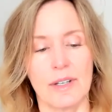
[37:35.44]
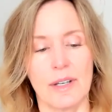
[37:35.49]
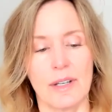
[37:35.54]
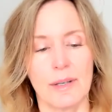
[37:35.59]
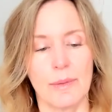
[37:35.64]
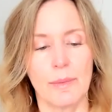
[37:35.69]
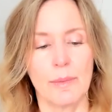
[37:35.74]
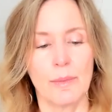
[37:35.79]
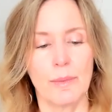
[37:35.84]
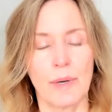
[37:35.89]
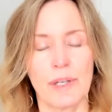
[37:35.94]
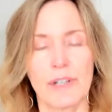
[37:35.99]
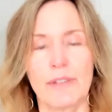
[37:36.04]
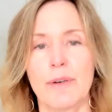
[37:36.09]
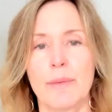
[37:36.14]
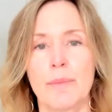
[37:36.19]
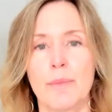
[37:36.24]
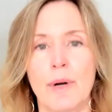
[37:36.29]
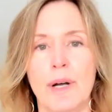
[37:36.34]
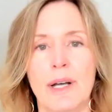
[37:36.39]
it, one of
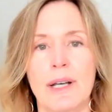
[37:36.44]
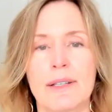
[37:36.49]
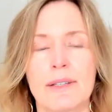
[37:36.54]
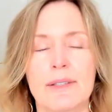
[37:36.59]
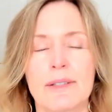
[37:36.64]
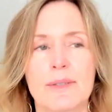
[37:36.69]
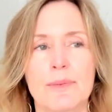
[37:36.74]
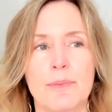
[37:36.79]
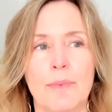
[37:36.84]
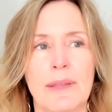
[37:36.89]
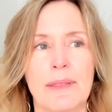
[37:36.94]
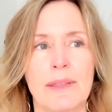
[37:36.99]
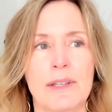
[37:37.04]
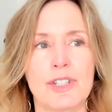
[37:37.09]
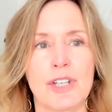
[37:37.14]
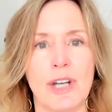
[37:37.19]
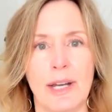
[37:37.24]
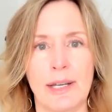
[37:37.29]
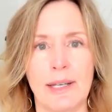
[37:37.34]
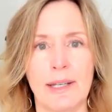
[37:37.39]
them was when the
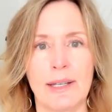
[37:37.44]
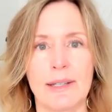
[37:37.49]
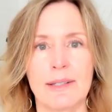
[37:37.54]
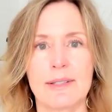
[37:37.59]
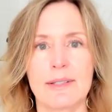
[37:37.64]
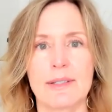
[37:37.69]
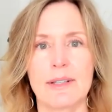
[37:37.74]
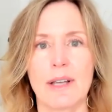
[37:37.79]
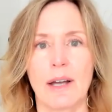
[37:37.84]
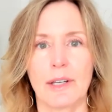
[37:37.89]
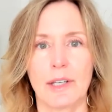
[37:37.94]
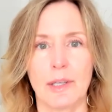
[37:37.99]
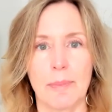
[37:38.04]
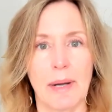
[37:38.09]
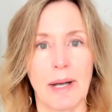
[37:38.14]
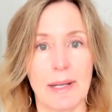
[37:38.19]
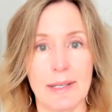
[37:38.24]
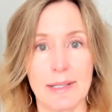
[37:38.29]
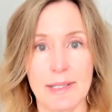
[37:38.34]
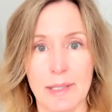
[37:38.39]
chinese
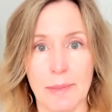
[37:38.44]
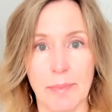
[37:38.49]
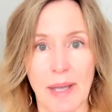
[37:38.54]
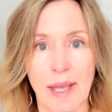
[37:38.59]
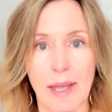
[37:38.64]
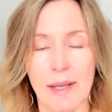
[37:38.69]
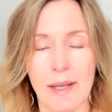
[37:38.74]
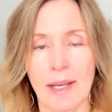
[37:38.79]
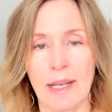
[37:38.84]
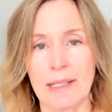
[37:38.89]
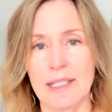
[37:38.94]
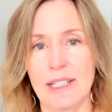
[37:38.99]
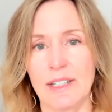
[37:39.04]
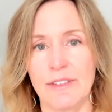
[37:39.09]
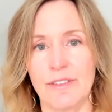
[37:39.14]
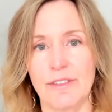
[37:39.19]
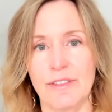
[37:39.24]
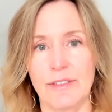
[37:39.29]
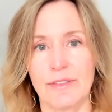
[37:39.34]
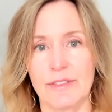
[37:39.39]
occupied tibet in
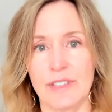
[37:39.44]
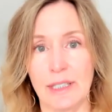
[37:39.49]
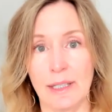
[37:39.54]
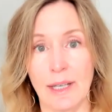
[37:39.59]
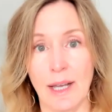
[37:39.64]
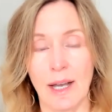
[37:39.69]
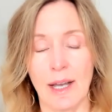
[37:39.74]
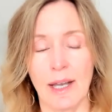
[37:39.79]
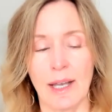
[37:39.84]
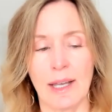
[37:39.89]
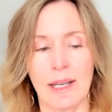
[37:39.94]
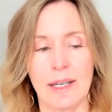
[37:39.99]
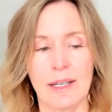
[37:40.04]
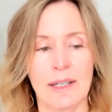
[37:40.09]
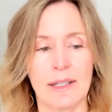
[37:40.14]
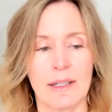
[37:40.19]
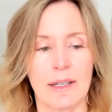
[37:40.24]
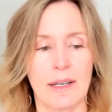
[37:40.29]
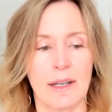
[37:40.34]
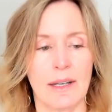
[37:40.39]

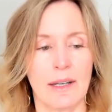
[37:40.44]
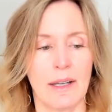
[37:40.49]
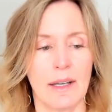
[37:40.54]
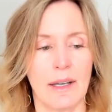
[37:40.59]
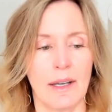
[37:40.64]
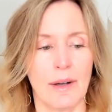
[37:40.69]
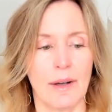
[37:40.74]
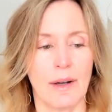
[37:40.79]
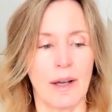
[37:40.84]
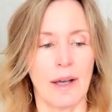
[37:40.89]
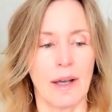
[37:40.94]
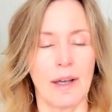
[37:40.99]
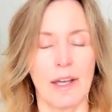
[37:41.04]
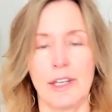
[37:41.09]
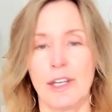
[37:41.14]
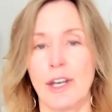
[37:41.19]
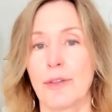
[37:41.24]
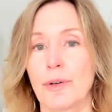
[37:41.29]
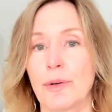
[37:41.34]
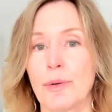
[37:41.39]
1959 uh,
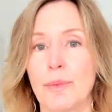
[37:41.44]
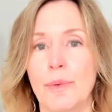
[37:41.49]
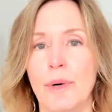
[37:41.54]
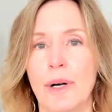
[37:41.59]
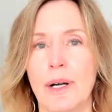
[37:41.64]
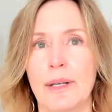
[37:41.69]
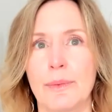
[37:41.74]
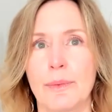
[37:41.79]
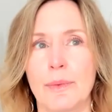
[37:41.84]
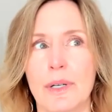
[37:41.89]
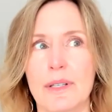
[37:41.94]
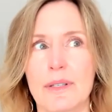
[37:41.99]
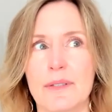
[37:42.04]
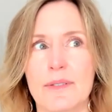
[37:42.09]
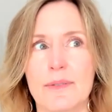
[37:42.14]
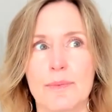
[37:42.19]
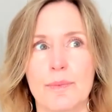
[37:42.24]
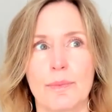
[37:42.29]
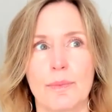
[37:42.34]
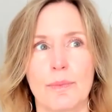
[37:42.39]
another one
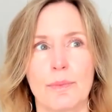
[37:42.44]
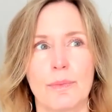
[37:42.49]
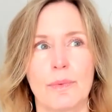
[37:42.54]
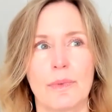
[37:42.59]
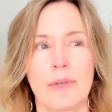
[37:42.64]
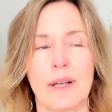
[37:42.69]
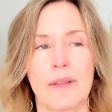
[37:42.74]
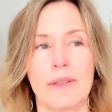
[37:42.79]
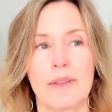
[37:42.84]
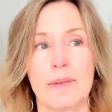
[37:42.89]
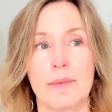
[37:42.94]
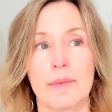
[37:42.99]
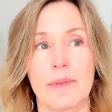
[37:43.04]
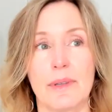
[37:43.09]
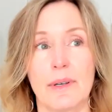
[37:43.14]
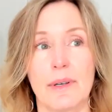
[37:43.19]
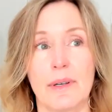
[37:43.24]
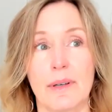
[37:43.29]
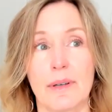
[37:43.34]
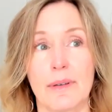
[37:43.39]
was uh, the
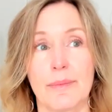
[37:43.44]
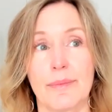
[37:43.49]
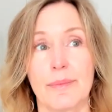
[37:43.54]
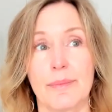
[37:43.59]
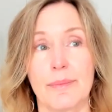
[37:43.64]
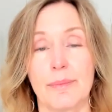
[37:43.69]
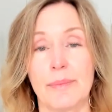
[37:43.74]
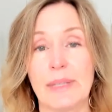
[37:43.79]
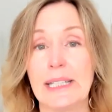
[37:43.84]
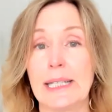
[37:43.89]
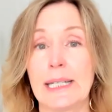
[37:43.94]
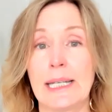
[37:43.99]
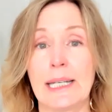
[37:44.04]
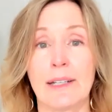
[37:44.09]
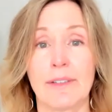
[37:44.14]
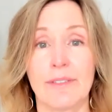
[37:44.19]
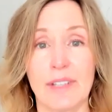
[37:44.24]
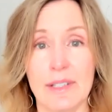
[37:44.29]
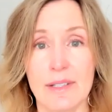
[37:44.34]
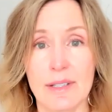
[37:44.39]
the
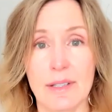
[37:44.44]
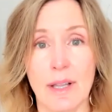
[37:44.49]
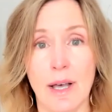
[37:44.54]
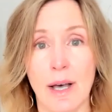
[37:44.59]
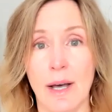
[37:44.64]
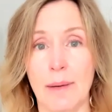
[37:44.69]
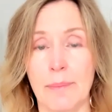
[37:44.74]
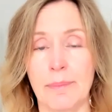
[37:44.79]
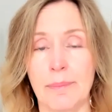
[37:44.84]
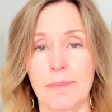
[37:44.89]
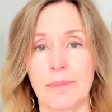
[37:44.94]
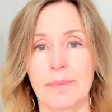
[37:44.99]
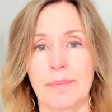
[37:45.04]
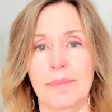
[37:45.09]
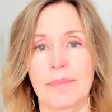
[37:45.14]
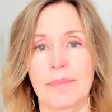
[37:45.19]
beginning of islam